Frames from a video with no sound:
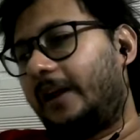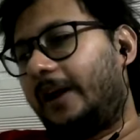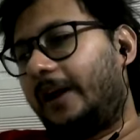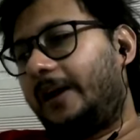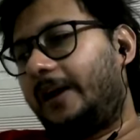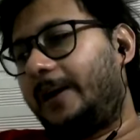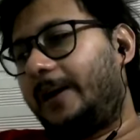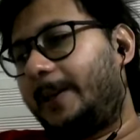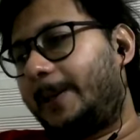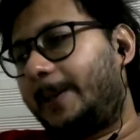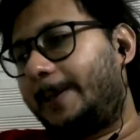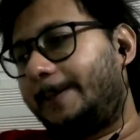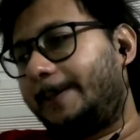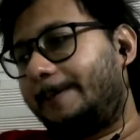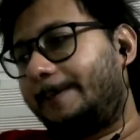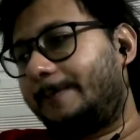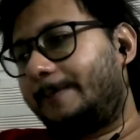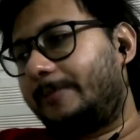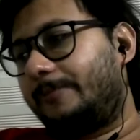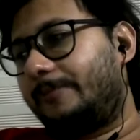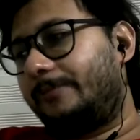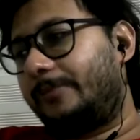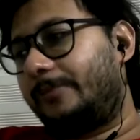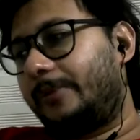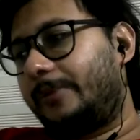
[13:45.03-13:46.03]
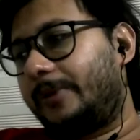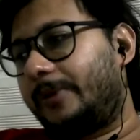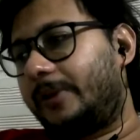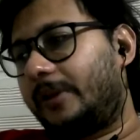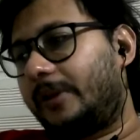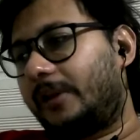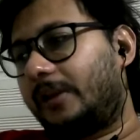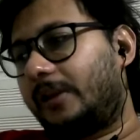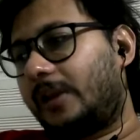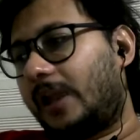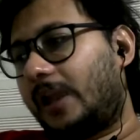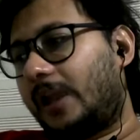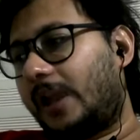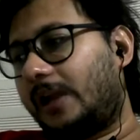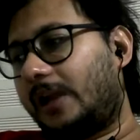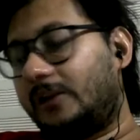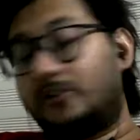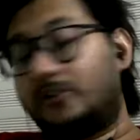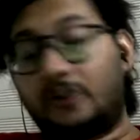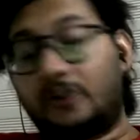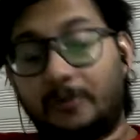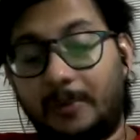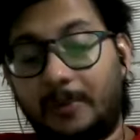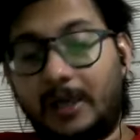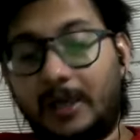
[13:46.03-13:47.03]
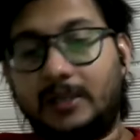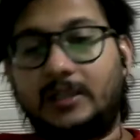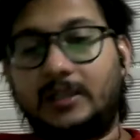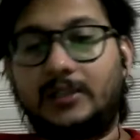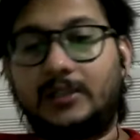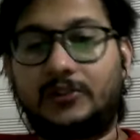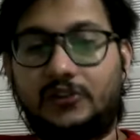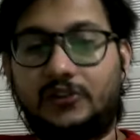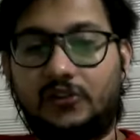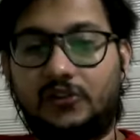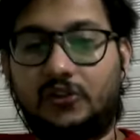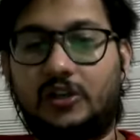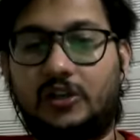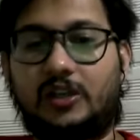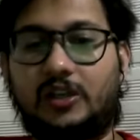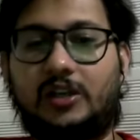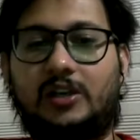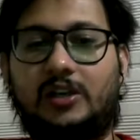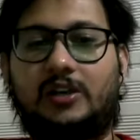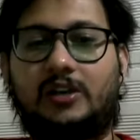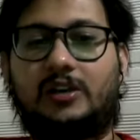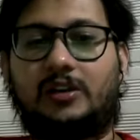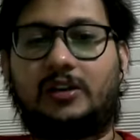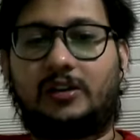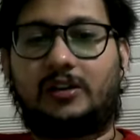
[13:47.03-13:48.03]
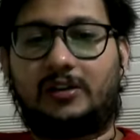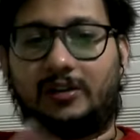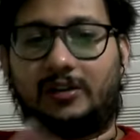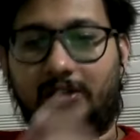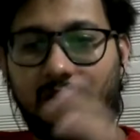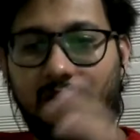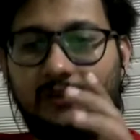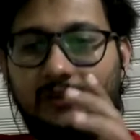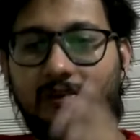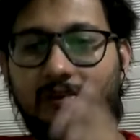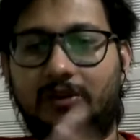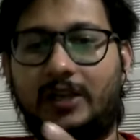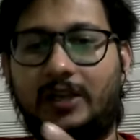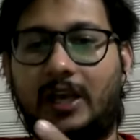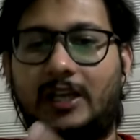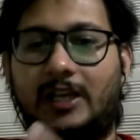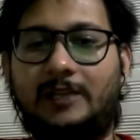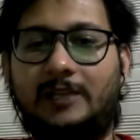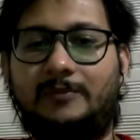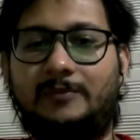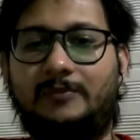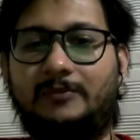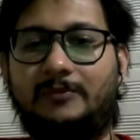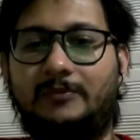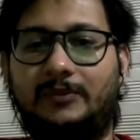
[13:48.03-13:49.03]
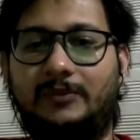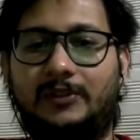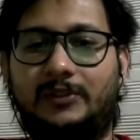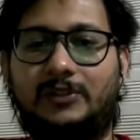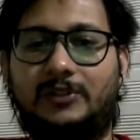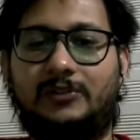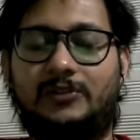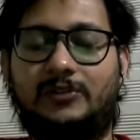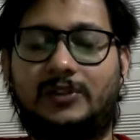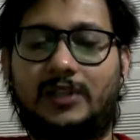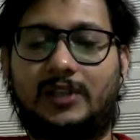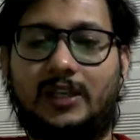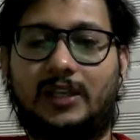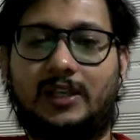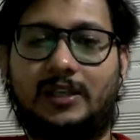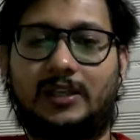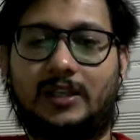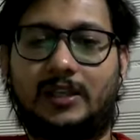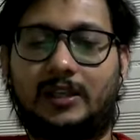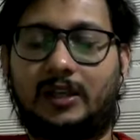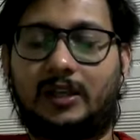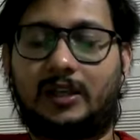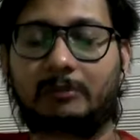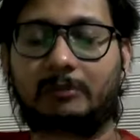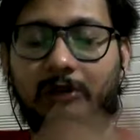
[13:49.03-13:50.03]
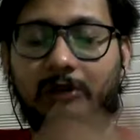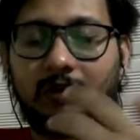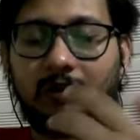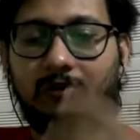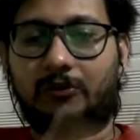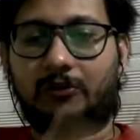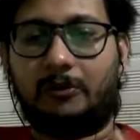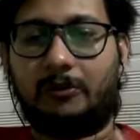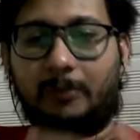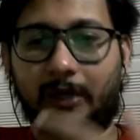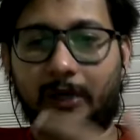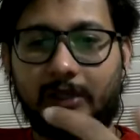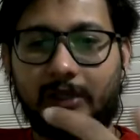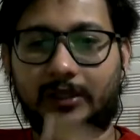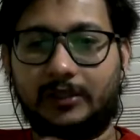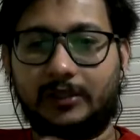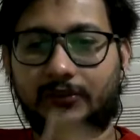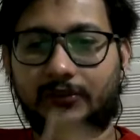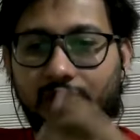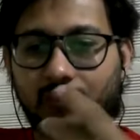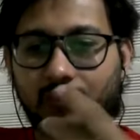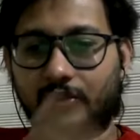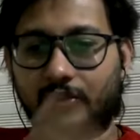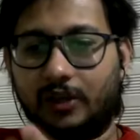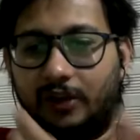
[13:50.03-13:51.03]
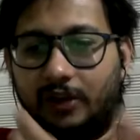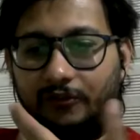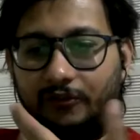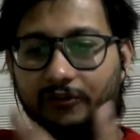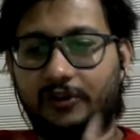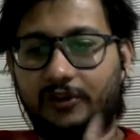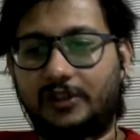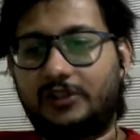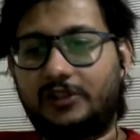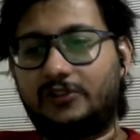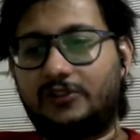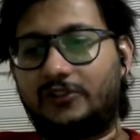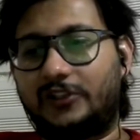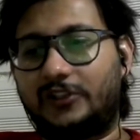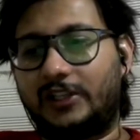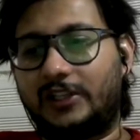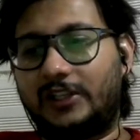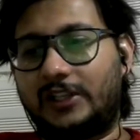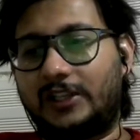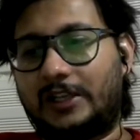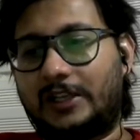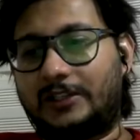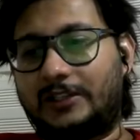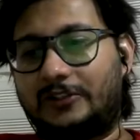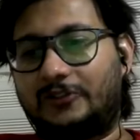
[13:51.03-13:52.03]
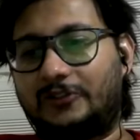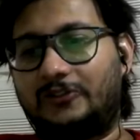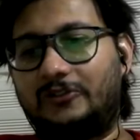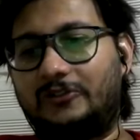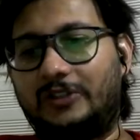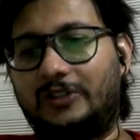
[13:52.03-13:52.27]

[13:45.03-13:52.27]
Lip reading: um and romantics took time to say that. I mean, romantics took effort to say that